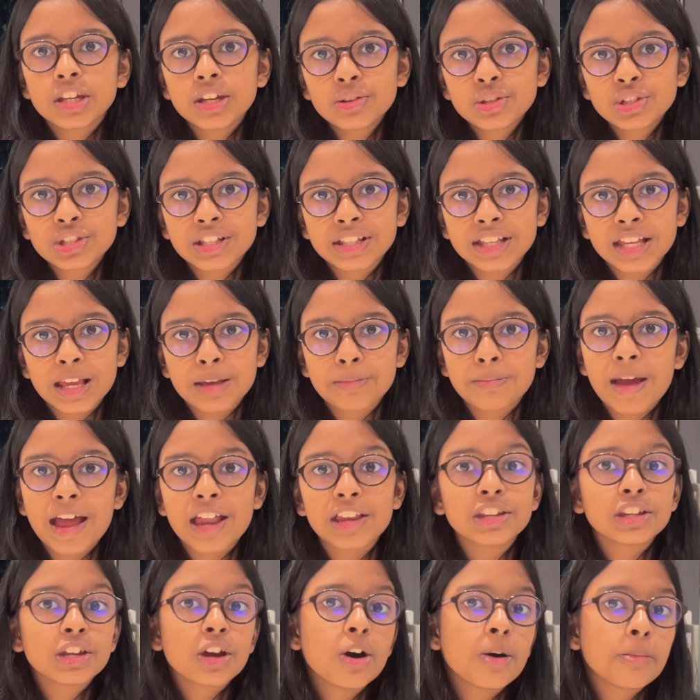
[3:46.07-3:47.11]
you sleep
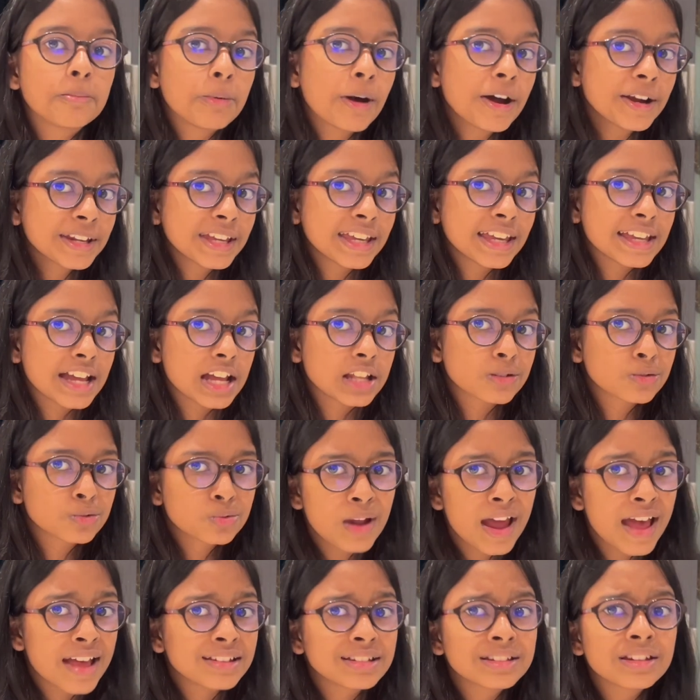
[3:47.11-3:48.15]
and your body gets
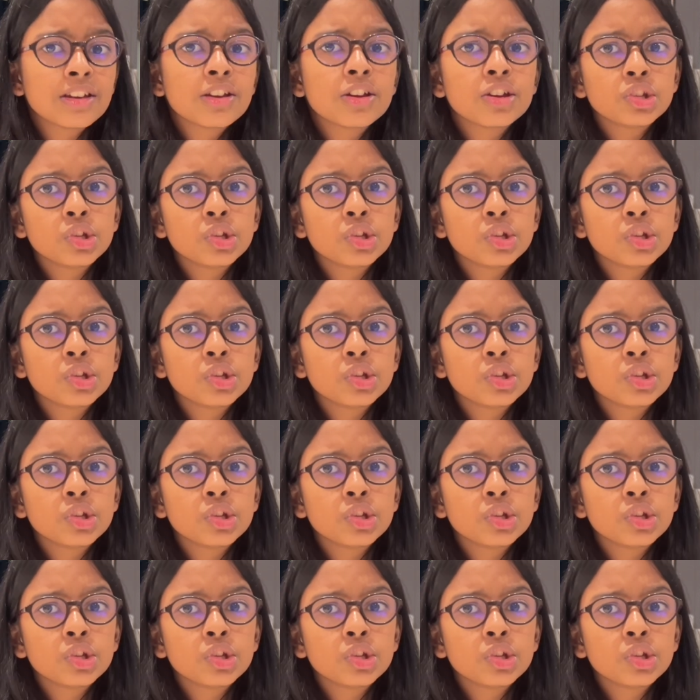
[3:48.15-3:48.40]
rest,